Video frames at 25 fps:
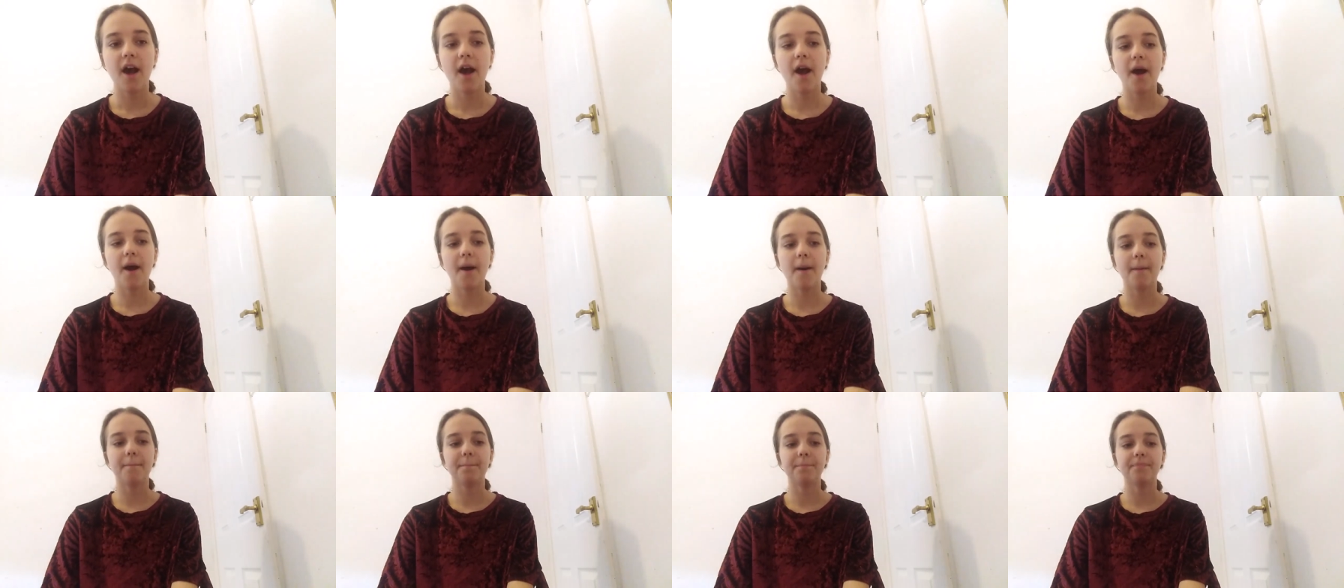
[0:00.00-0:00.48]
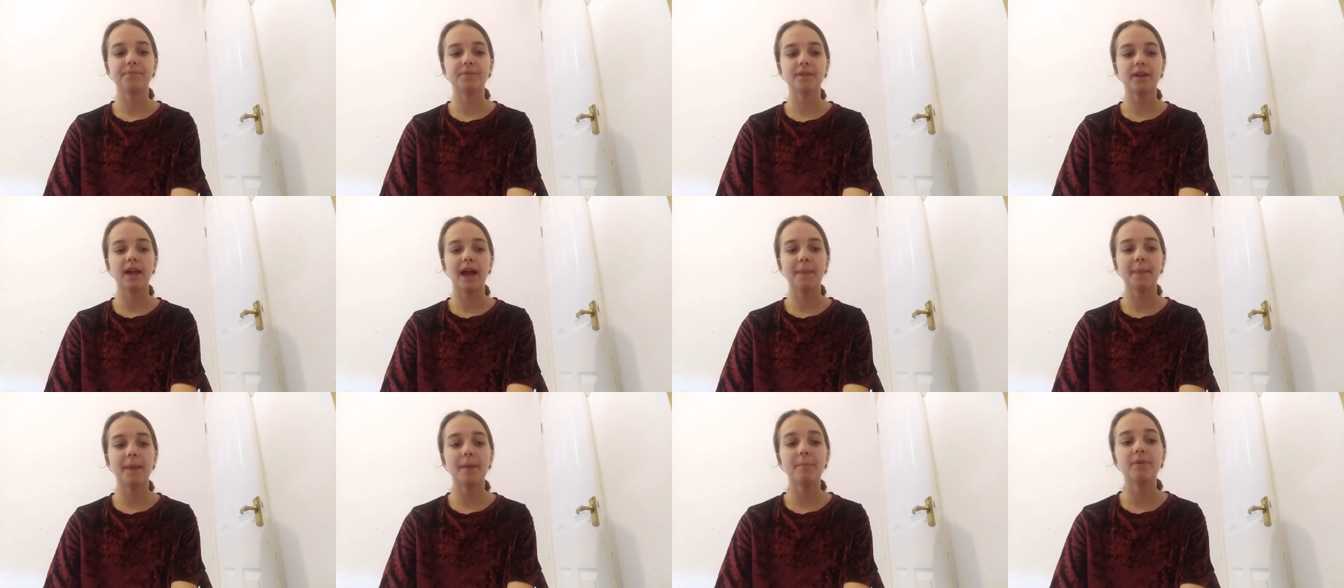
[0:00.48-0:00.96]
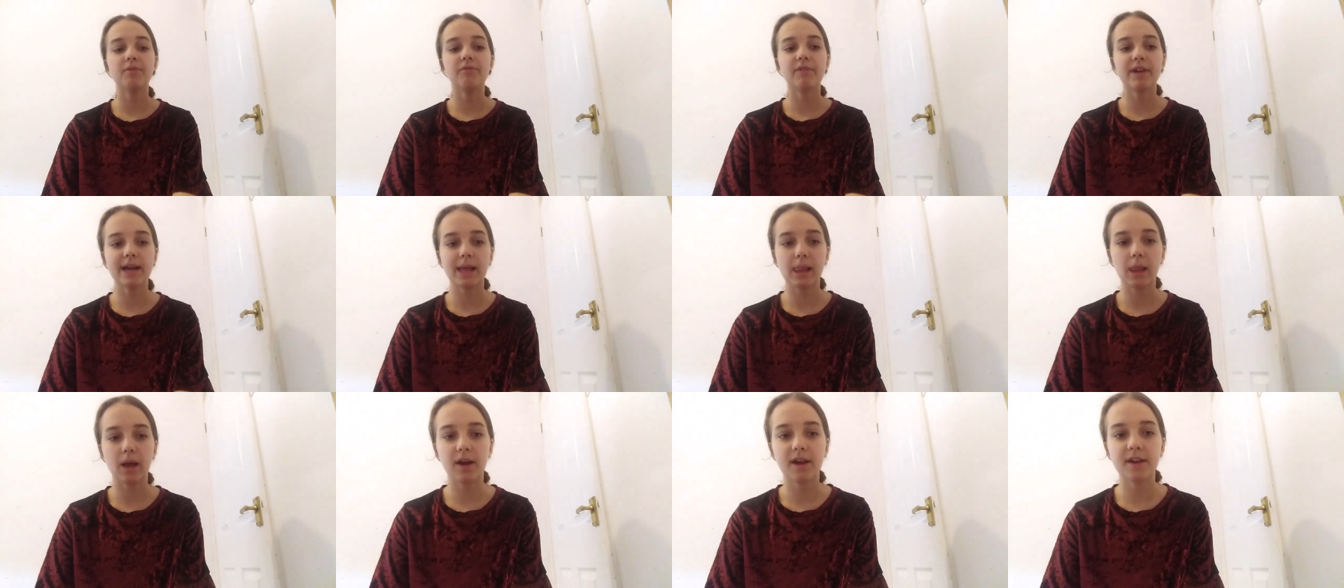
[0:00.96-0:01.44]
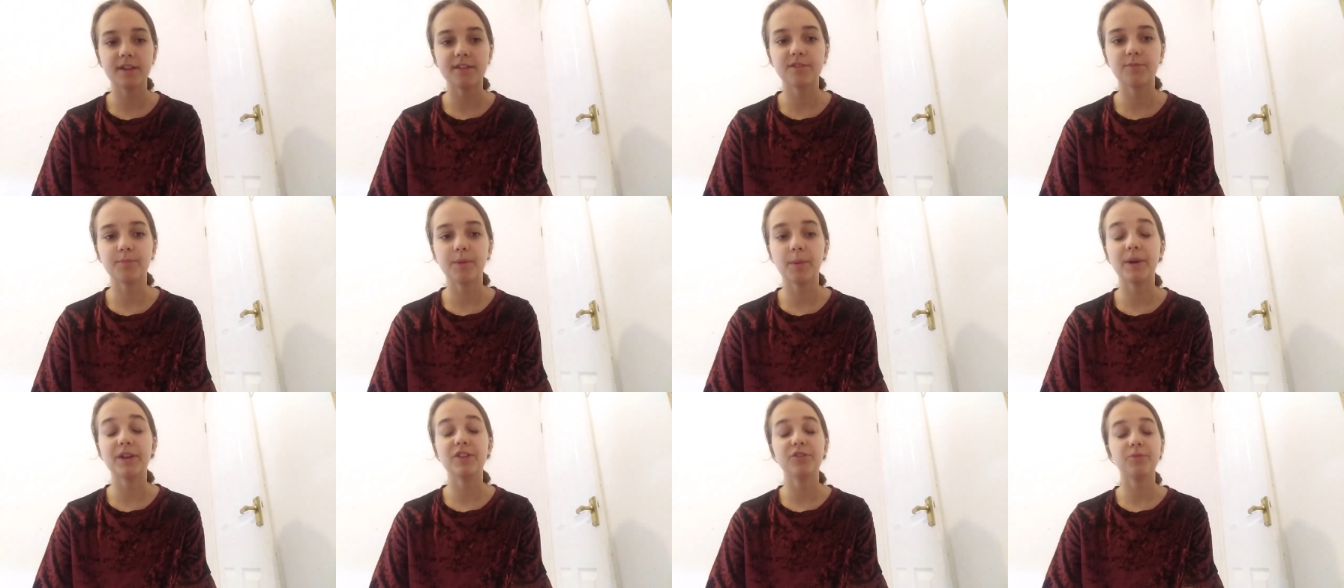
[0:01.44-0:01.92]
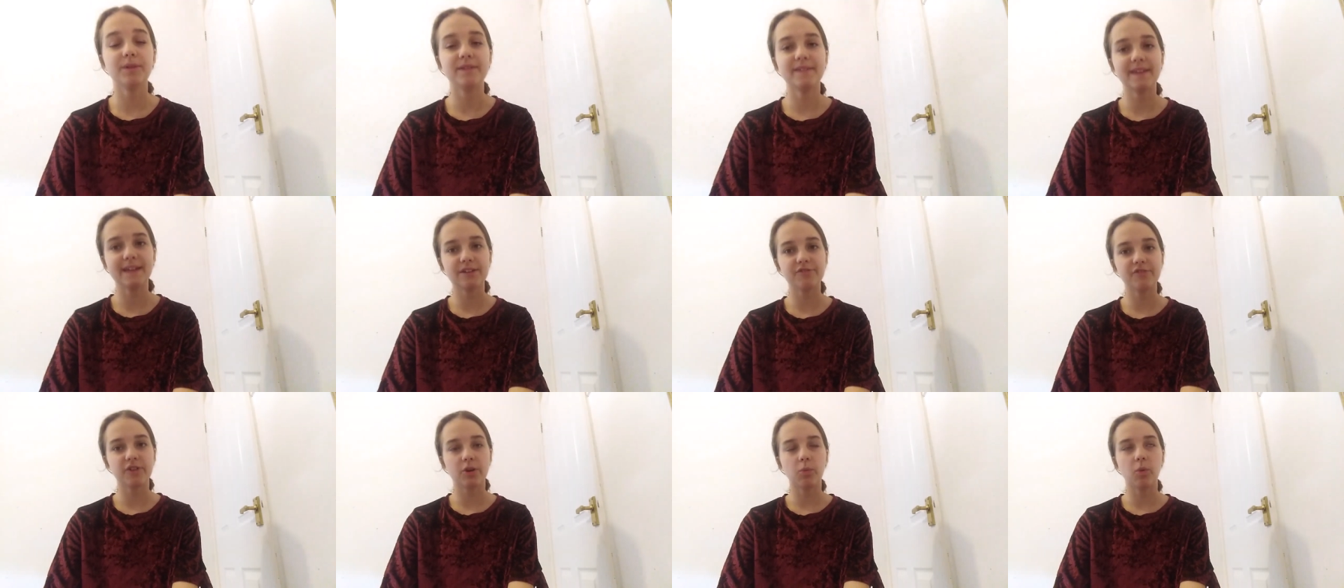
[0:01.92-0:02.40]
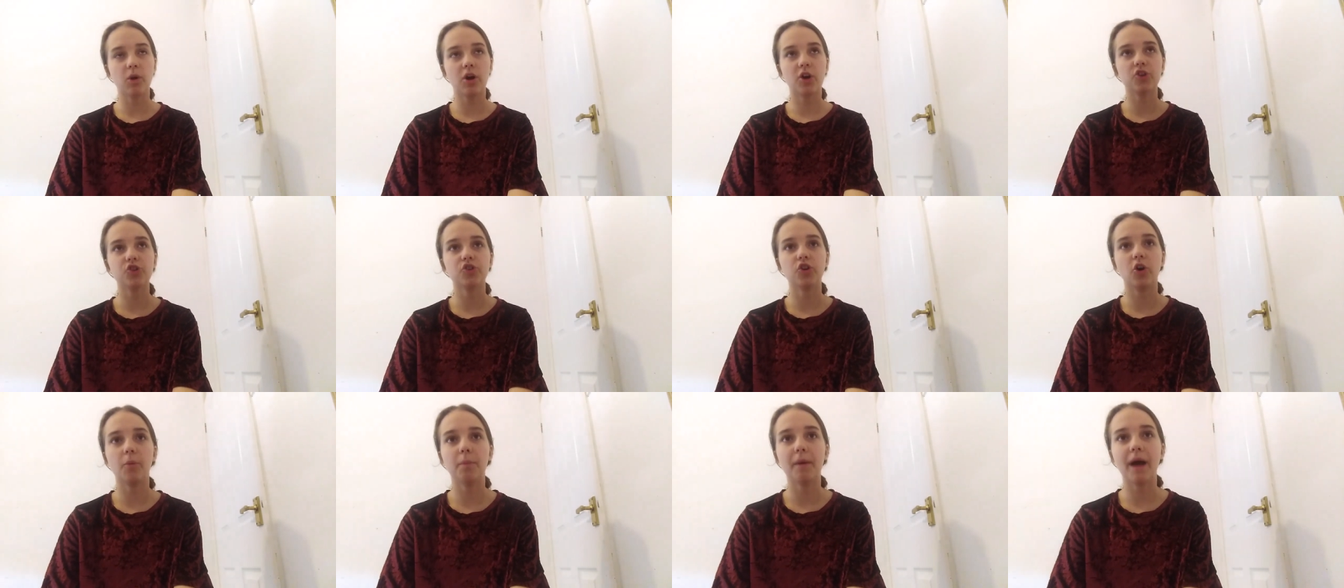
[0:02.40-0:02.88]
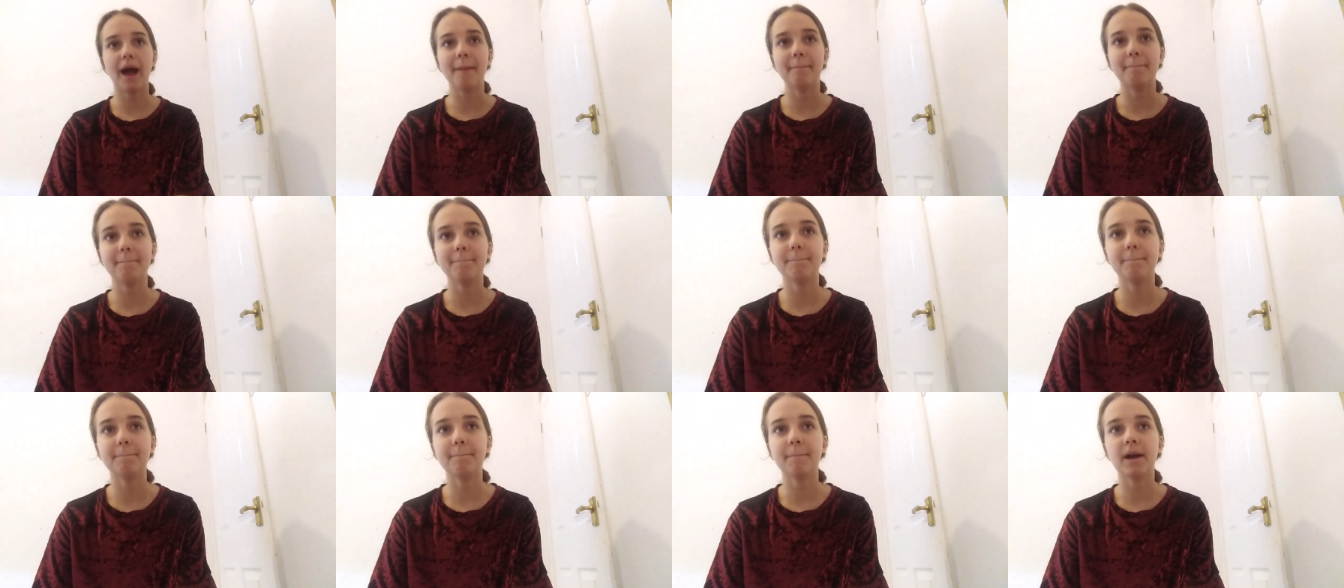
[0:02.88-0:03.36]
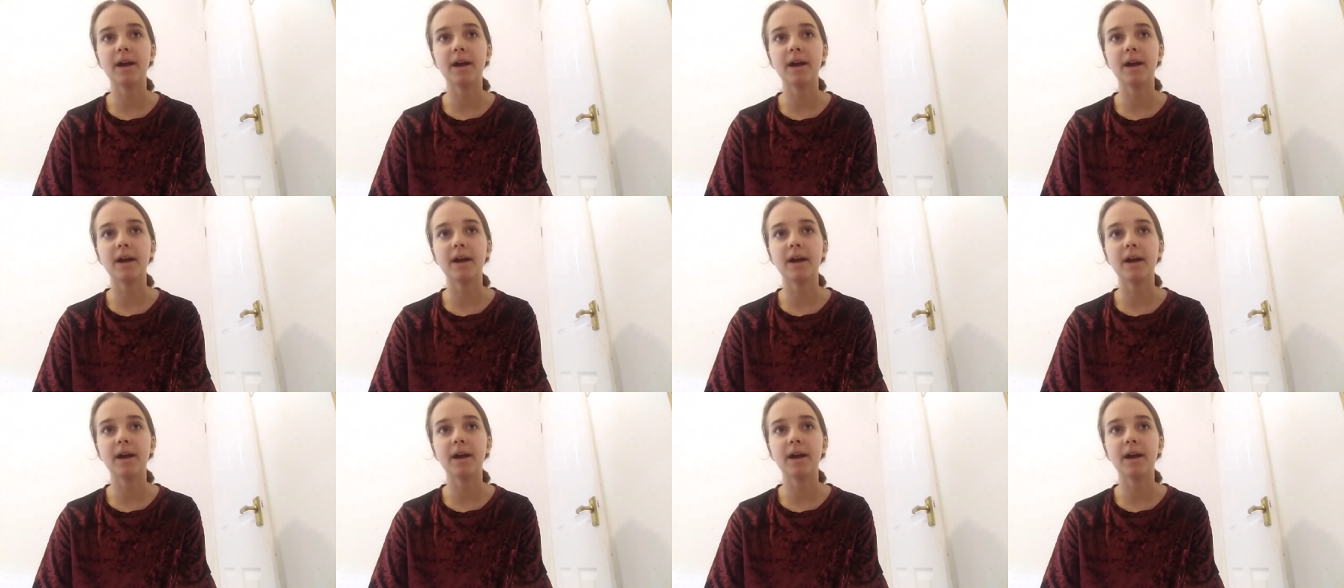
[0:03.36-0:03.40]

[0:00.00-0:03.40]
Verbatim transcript: And then we realised, we went to a tick trigger workshop and